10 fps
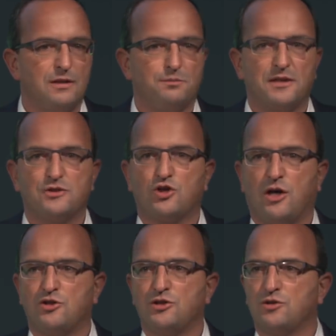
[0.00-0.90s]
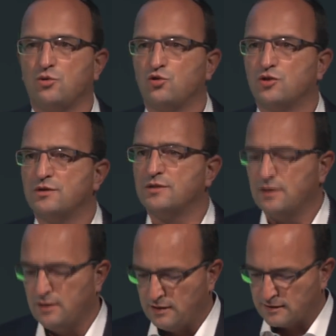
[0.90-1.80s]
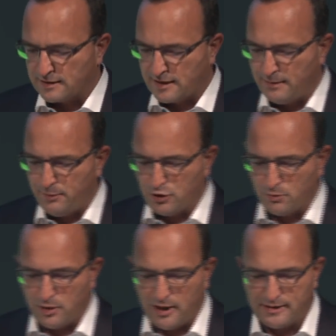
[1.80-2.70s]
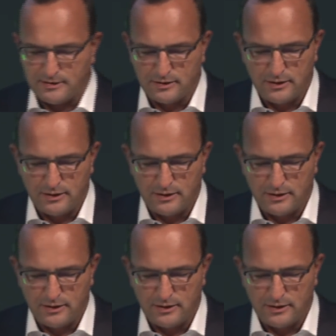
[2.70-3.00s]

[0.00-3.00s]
and bus charging solutions that can be combined